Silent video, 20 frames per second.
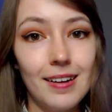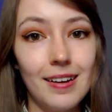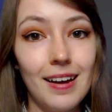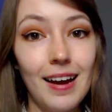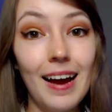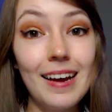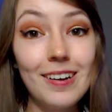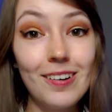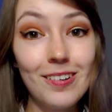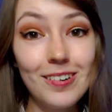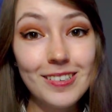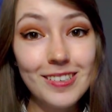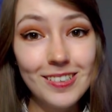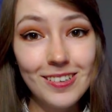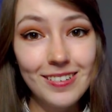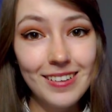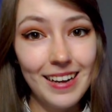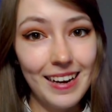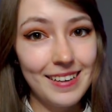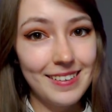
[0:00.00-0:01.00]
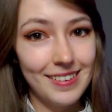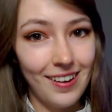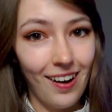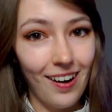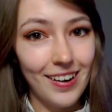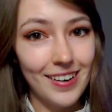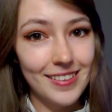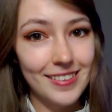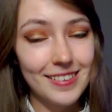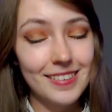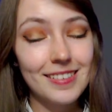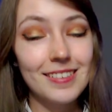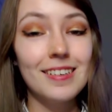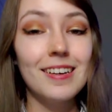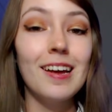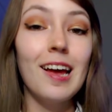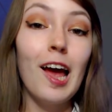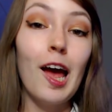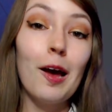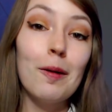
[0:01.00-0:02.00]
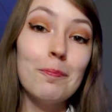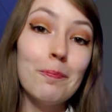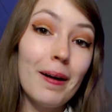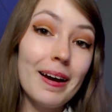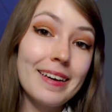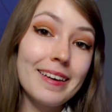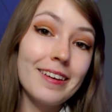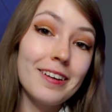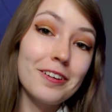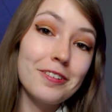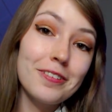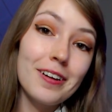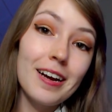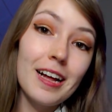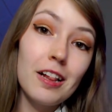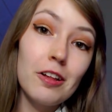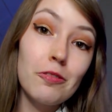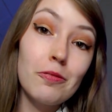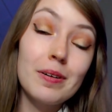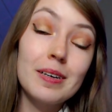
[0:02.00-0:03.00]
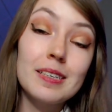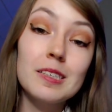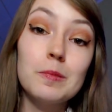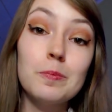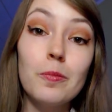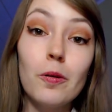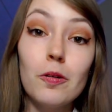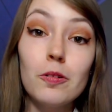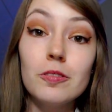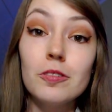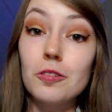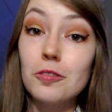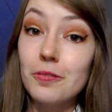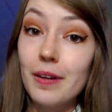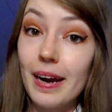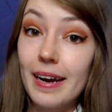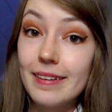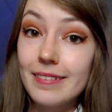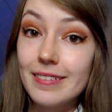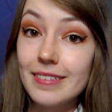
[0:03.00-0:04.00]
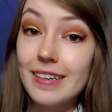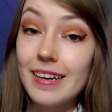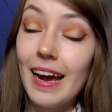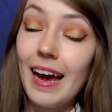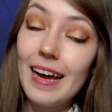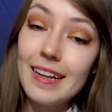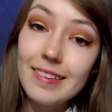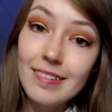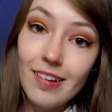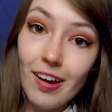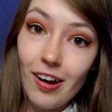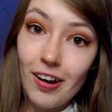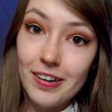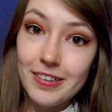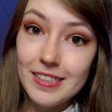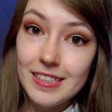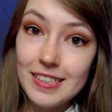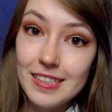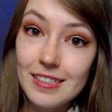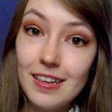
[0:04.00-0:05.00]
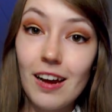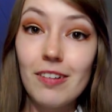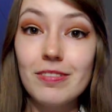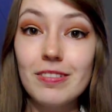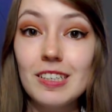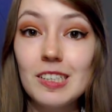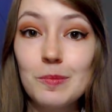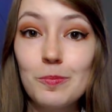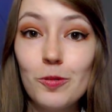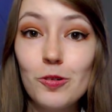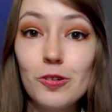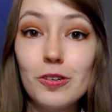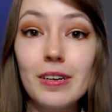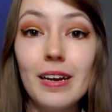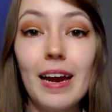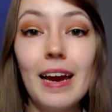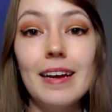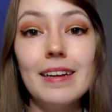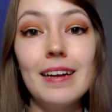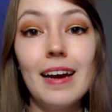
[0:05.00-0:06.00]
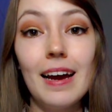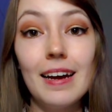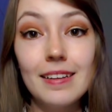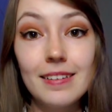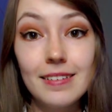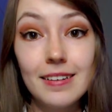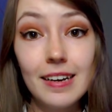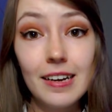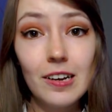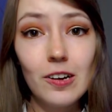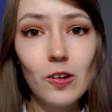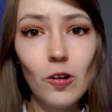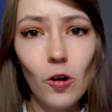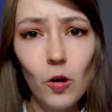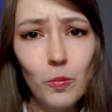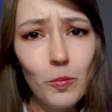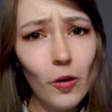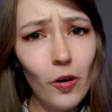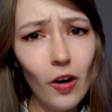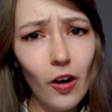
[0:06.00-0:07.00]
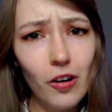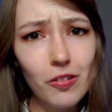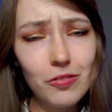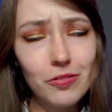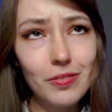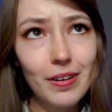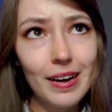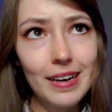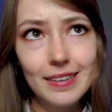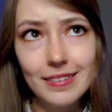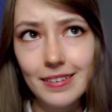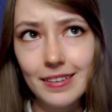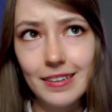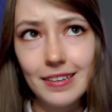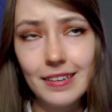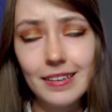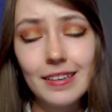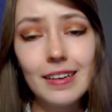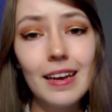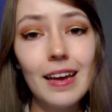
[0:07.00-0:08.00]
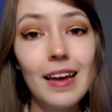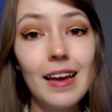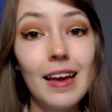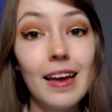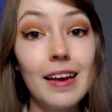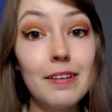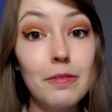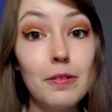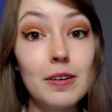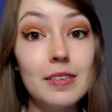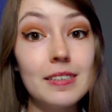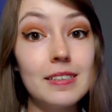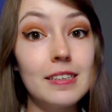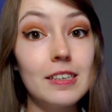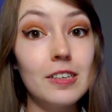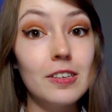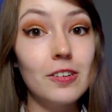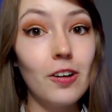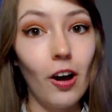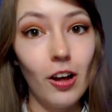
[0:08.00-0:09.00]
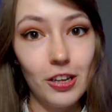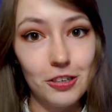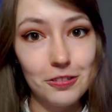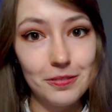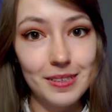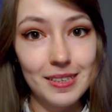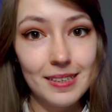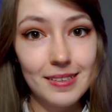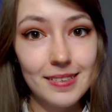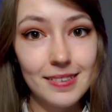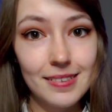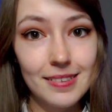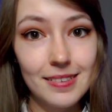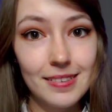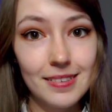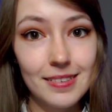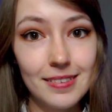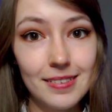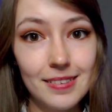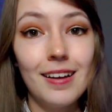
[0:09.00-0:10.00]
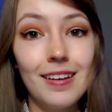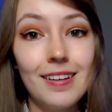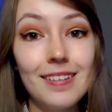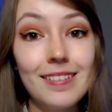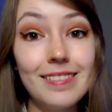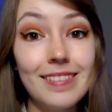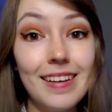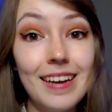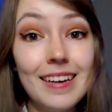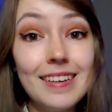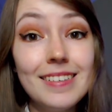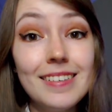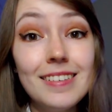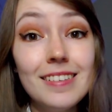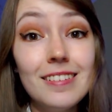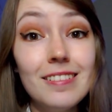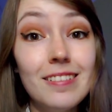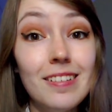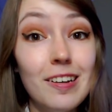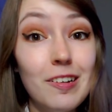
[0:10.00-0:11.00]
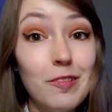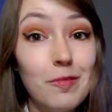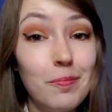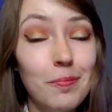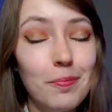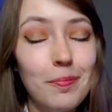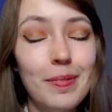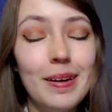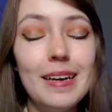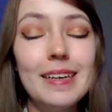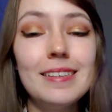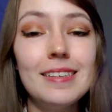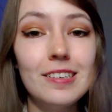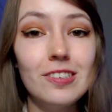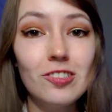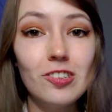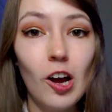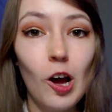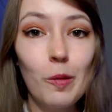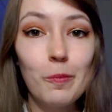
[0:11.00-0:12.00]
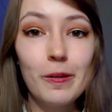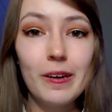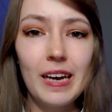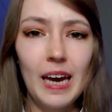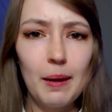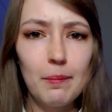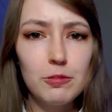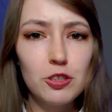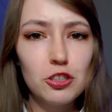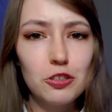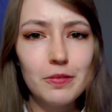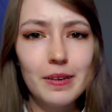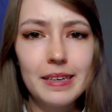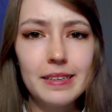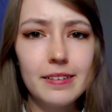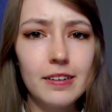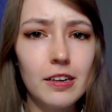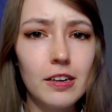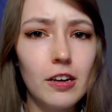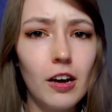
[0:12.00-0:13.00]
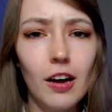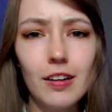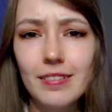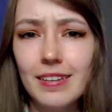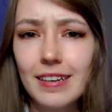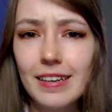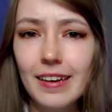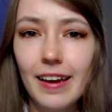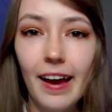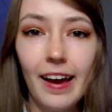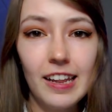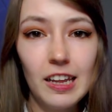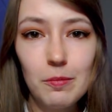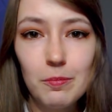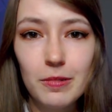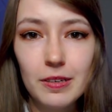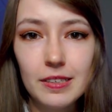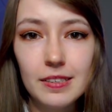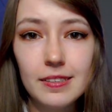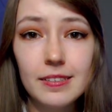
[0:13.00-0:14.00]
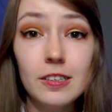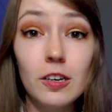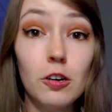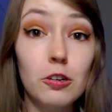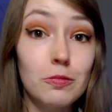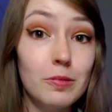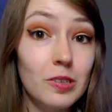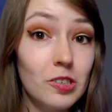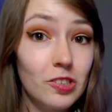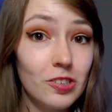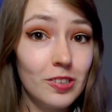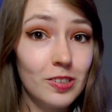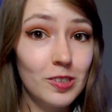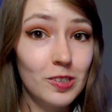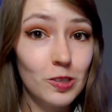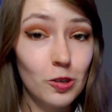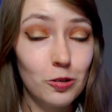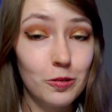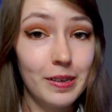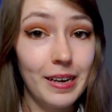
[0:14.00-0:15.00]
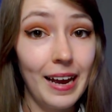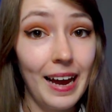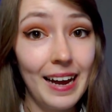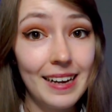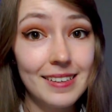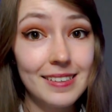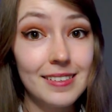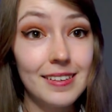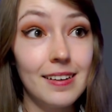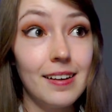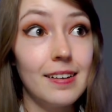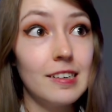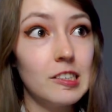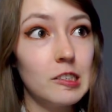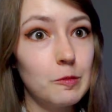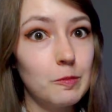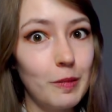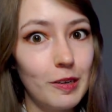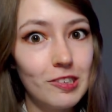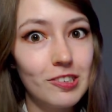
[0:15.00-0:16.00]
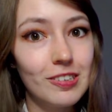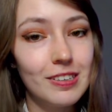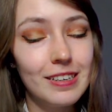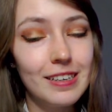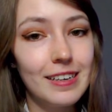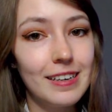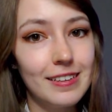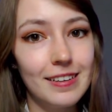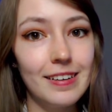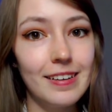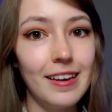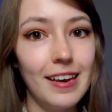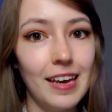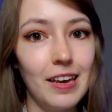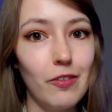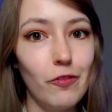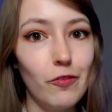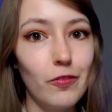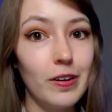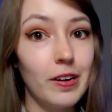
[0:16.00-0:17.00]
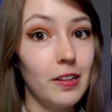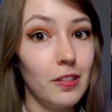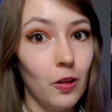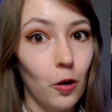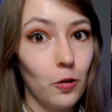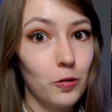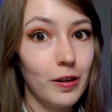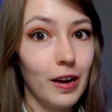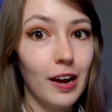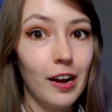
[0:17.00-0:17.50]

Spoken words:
I also like the art. Mike Grell was both the writer and artist of this book, and Andrei Komohov, I think, was the colorist. They did an amazing job capturing the gothic elements the original story has, especially in the cave where Laura